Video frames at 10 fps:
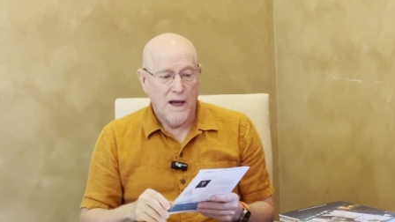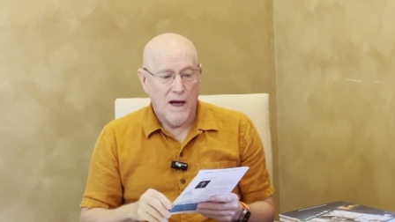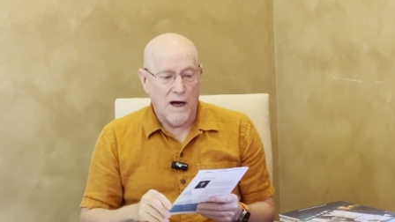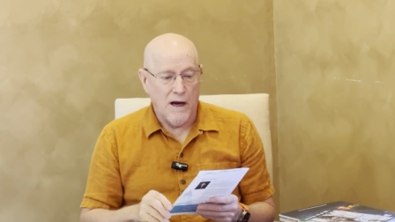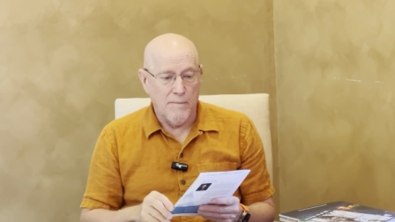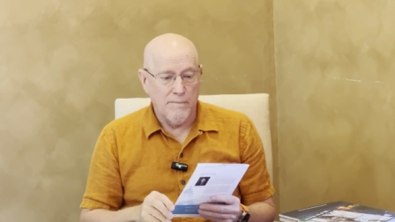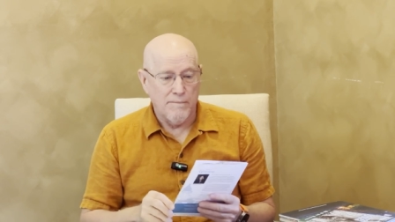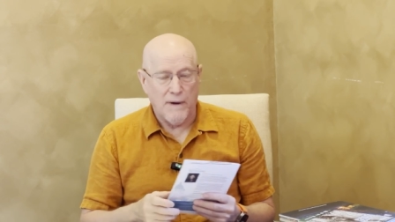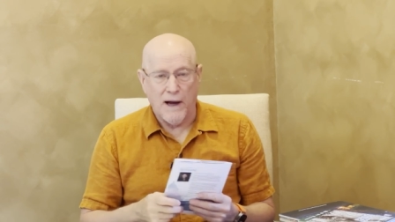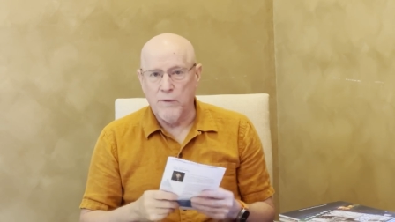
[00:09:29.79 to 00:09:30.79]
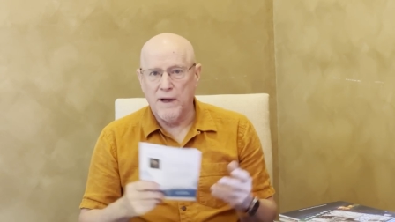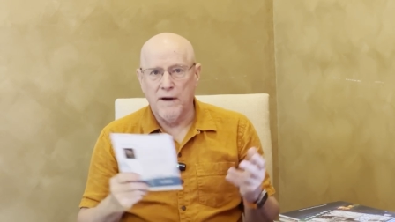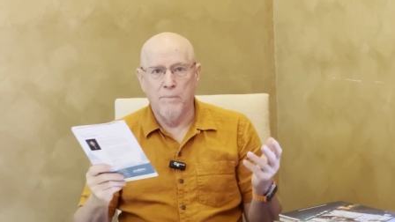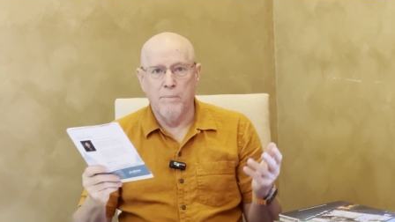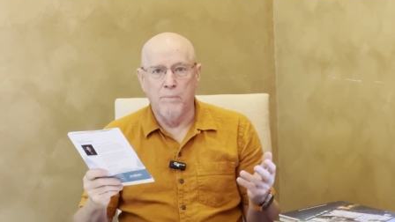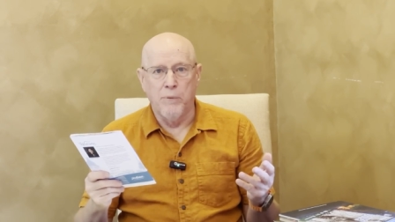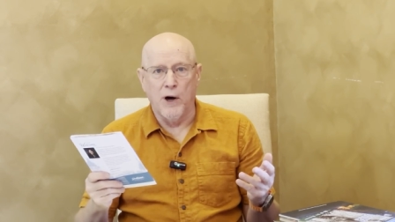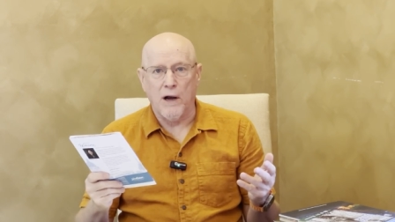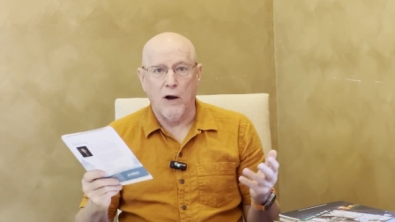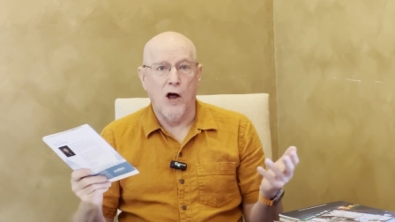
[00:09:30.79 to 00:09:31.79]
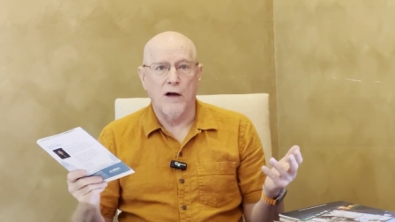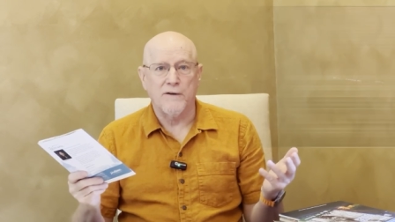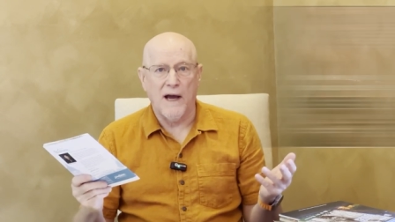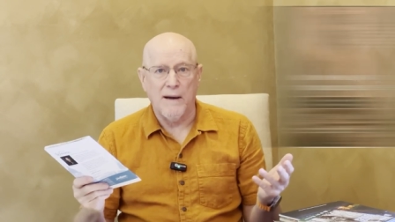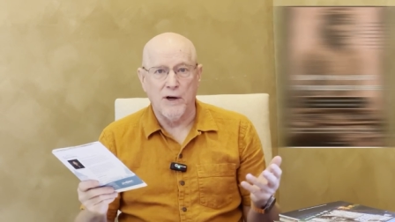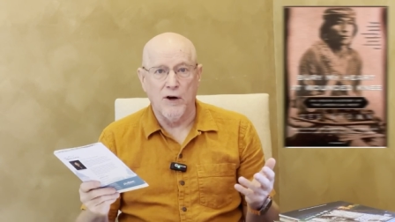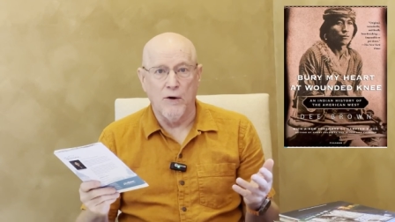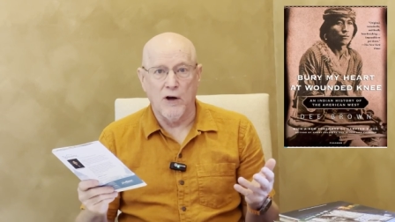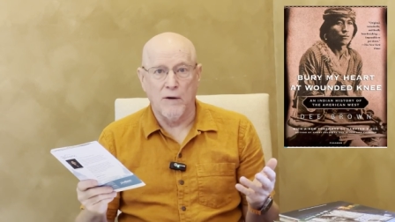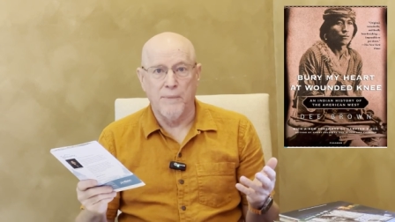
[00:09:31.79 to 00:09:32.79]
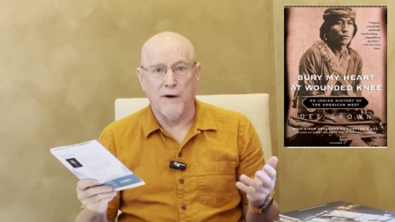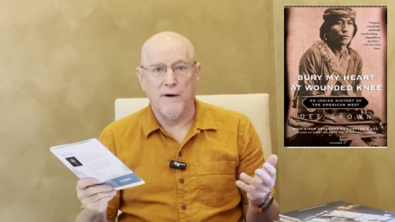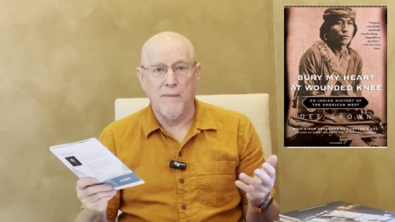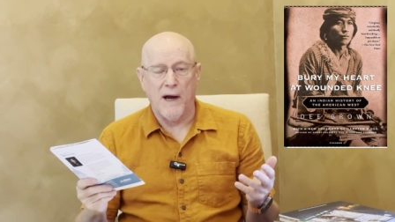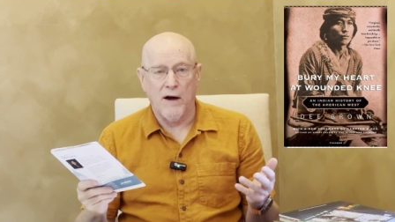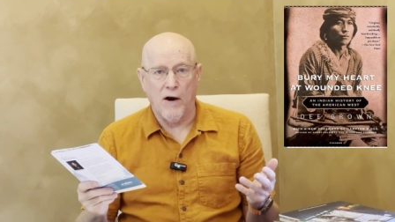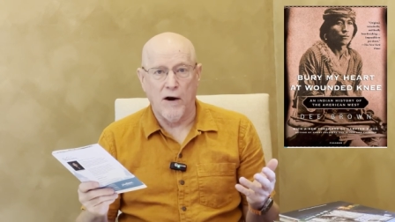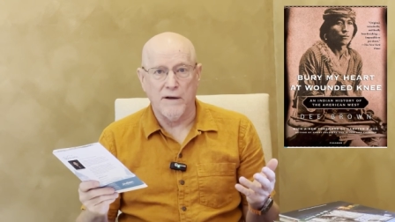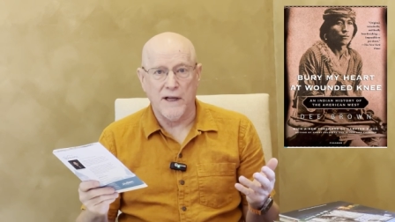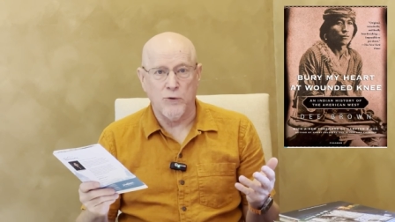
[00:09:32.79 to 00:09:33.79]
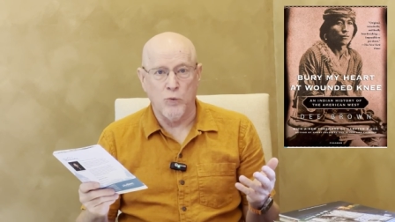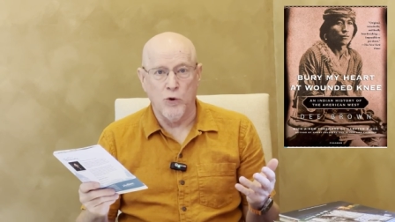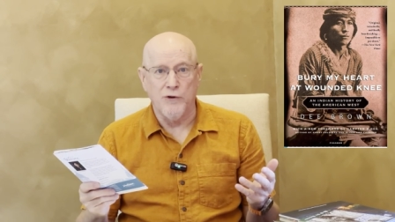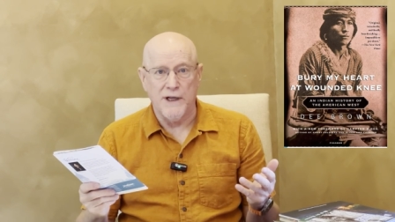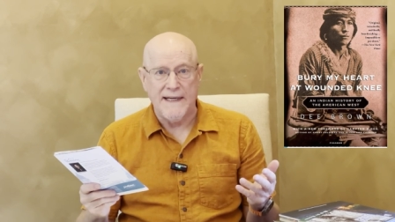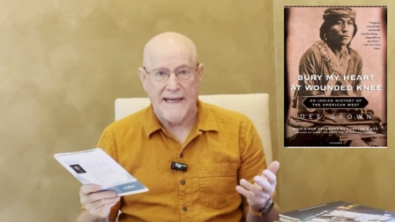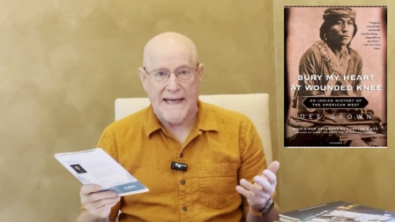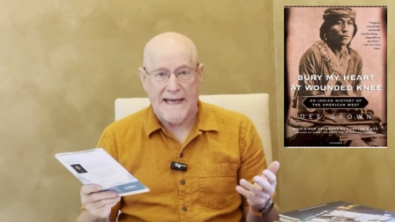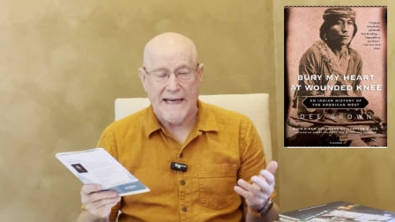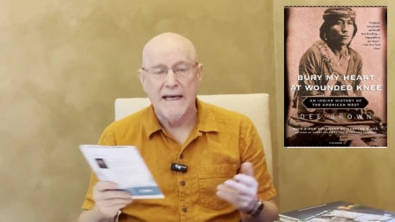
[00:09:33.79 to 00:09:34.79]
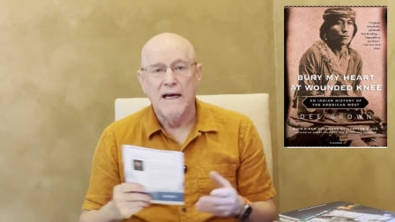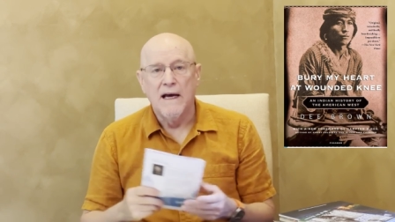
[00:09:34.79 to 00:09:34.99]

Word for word: um, I read a book a long time ago called Bury My Heart at Wounded Knee